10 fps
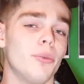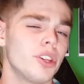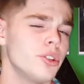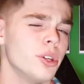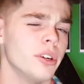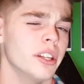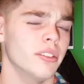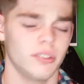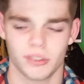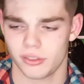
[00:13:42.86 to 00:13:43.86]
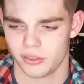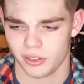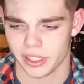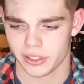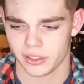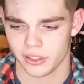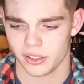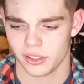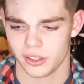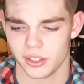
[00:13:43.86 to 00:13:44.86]
are you doing? Like,
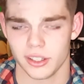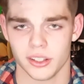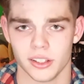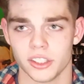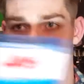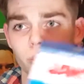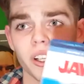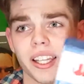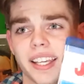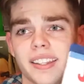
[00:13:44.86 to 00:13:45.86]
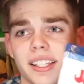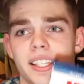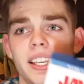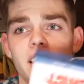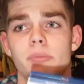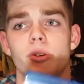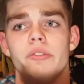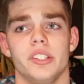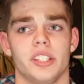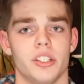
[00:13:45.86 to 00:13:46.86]
this is one of like the key
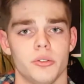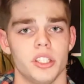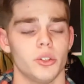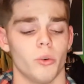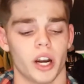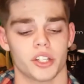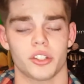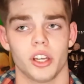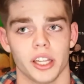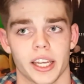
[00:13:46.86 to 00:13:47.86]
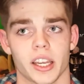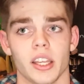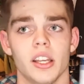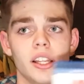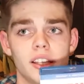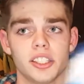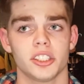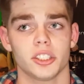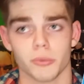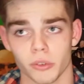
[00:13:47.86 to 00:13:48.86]
movies that you need to watch. This
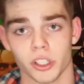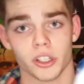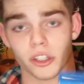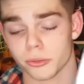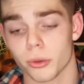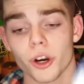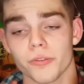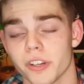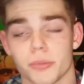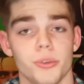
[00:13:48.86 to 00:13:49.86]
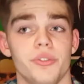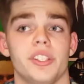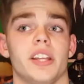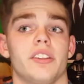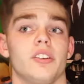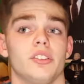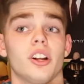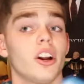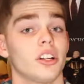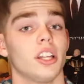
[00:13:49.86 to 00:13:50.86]
is one of those perfect movies out there. There
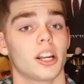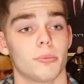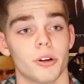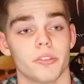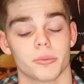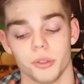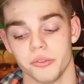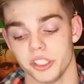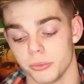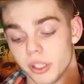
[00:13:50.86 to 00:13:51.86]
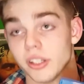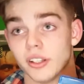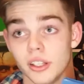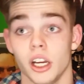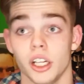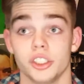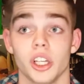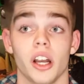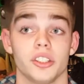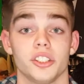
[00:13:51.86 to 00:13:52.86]
aren't a lot of perfect movies, but
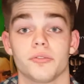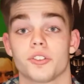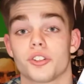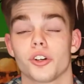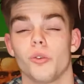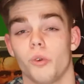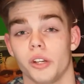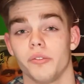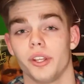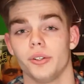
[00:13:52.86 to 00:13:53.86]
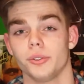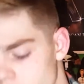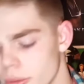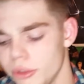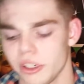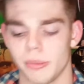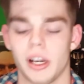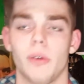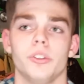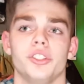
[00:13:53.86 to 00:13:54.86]
Jaws is for sure one of those. Another movie I
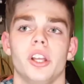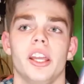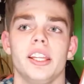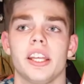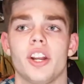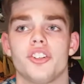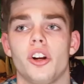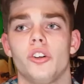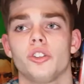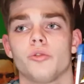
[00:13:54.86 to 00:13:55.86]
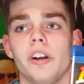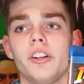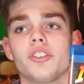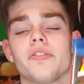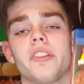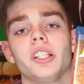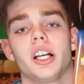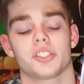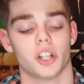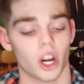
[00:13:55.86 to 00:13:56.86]
bought was Indiana Jones: Raiders of the
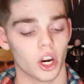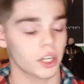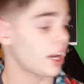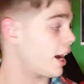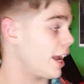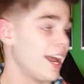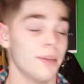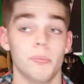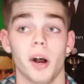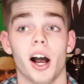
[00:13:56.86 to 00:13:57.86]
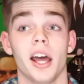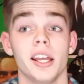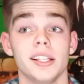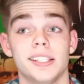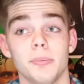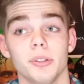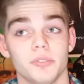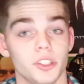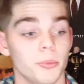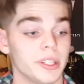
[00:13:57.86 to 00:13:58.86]
Lost Ark. I had bought Temple
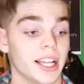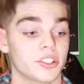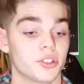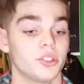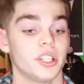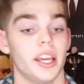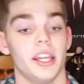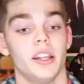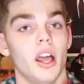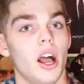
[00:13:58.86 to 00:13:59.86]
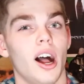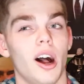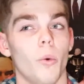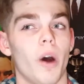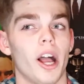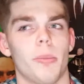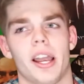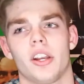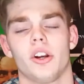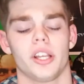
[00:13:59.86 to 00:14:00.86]
of Doom and Last Crusade a while
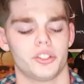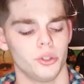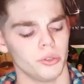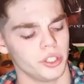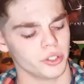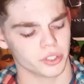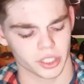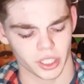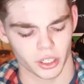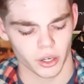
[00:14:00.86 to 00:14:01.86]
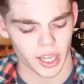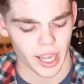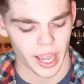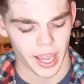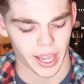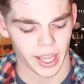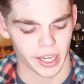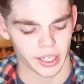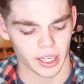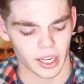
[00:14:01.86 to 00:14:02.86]
back ago, like 2 years ago,
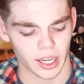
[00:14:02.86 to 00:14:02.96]
and